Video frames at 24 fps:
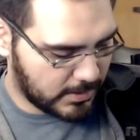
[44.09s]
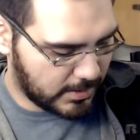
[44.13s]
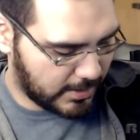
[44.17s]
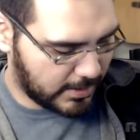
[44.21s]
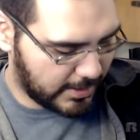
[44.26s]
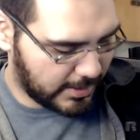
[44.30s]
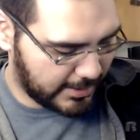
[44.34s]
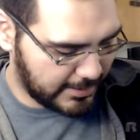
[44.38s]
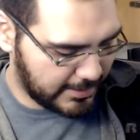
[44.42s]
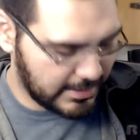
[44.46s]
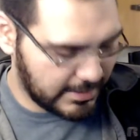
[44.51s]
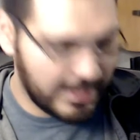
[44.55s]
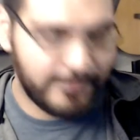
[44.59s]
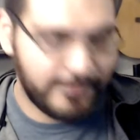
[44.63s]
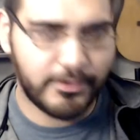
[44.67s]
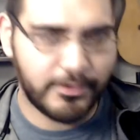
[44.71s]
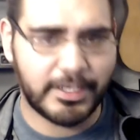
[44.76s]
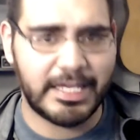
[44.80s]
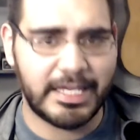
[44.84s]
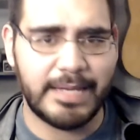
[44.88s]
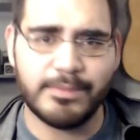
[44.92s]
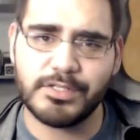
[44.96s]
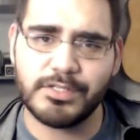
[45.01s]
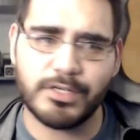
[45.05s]
I never
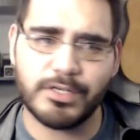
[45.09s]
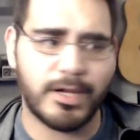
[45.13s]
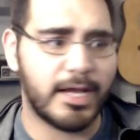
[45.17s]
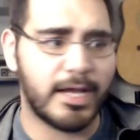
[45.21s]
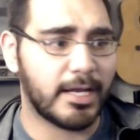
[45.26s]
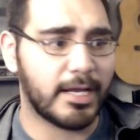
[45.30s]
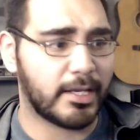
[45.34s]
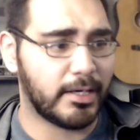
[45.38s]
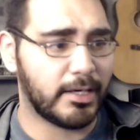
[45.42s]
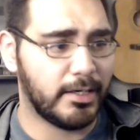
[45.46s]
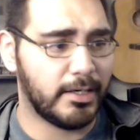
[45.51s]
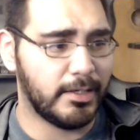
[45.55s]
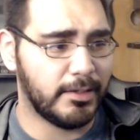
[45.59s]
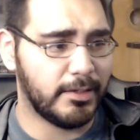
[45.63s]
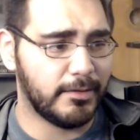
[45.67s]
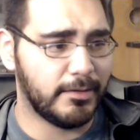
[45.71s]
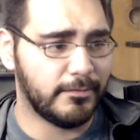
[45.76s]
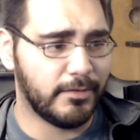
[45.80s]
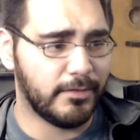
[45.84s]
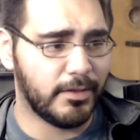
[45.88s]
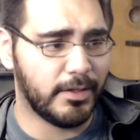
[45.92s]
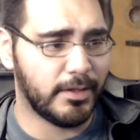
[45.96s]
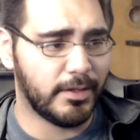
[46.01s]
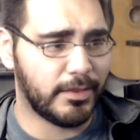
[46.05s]
keep track
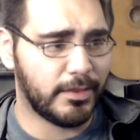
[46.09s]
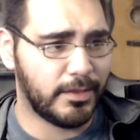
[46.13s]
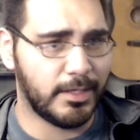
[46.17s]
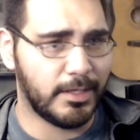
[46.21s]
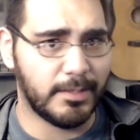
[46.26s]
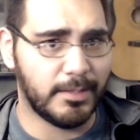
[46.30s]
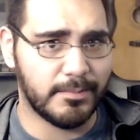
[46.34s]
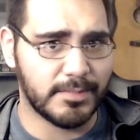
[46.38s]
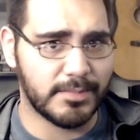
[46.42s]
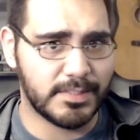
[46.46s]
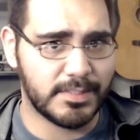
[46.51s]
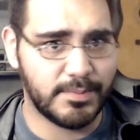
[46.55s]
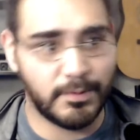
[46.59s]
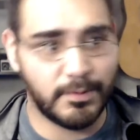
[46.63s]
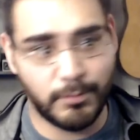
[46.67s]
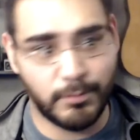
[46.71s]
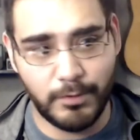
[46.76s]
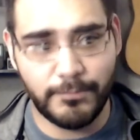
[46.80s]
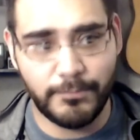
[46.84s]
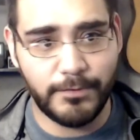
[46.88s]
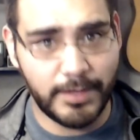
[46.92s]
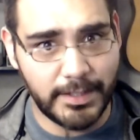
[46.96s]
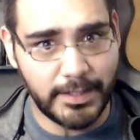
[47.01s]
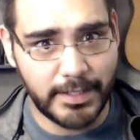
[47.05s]
of the themes, but we'll
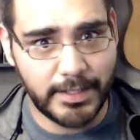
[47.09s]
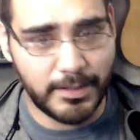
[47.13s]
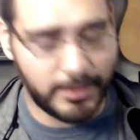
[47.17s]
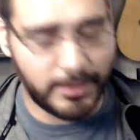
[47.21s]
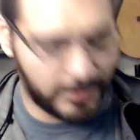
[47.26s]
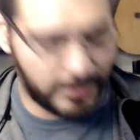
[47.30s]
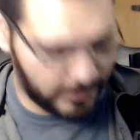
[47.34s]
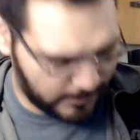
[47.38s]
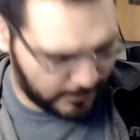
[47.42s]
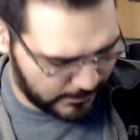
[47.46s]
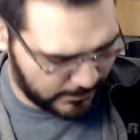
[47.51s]
find out here.